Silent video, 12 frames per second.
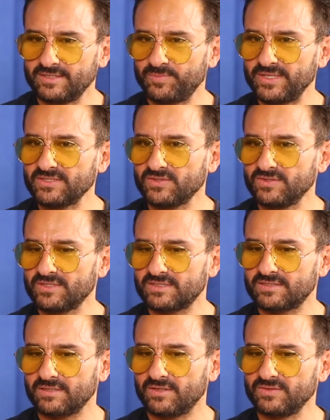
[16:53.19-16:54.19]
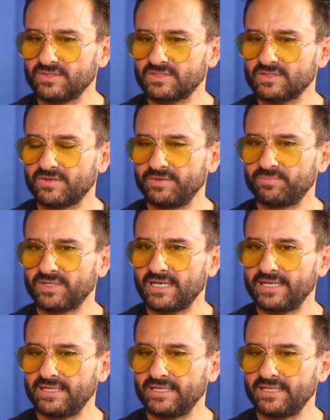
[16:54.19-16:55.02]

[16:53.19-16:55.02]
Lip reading: Depends on this, on the script and